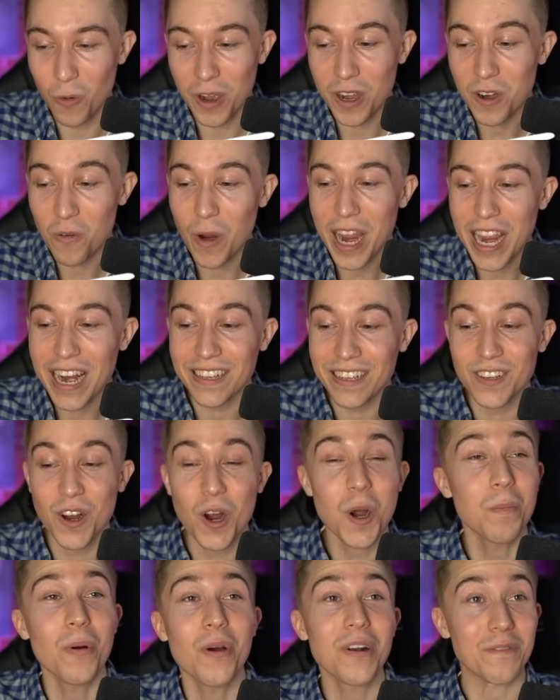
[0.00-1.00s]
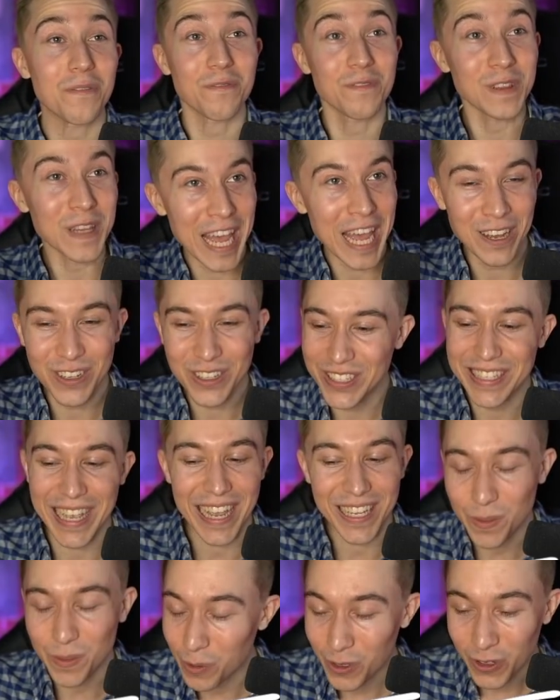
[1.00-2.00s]
We're going to wait as our opponent flails
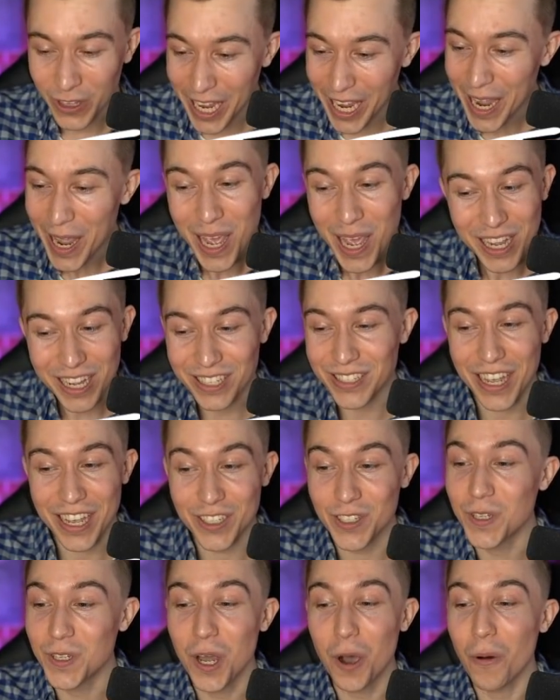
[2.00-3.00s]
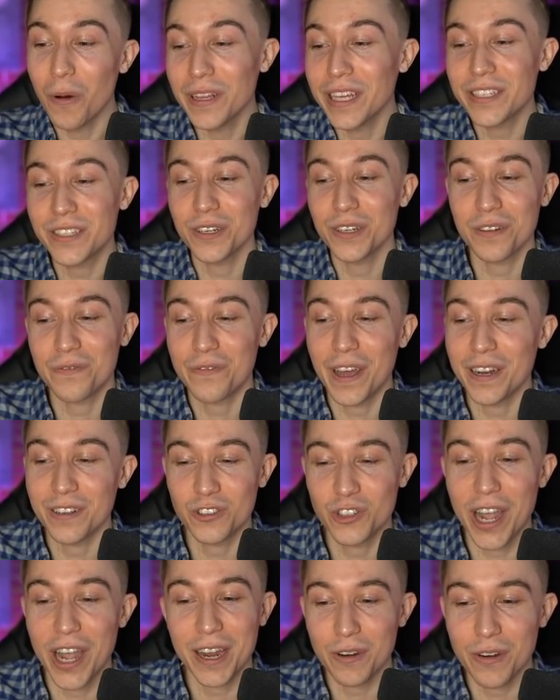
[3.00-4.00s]
desperately because he has no elixir to defend a
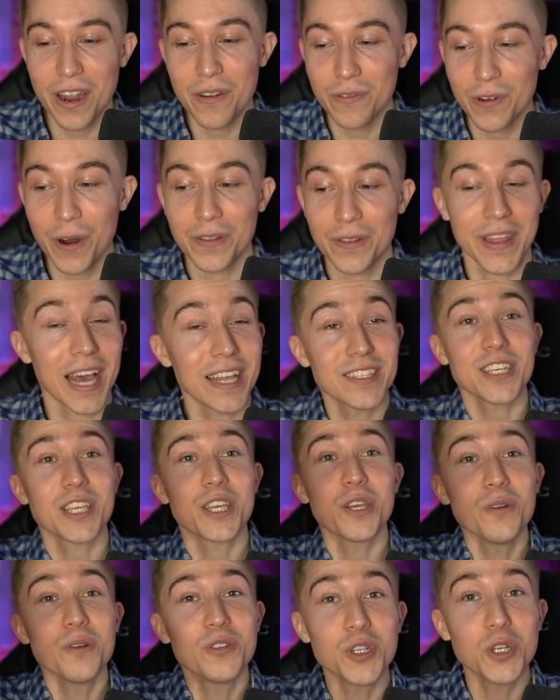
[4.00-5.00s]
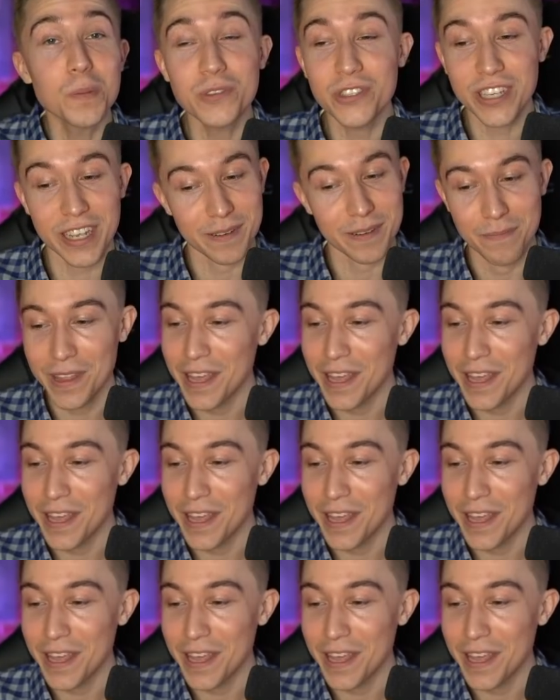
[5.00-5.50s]
Giant Graveyard. That's a huge oopsie.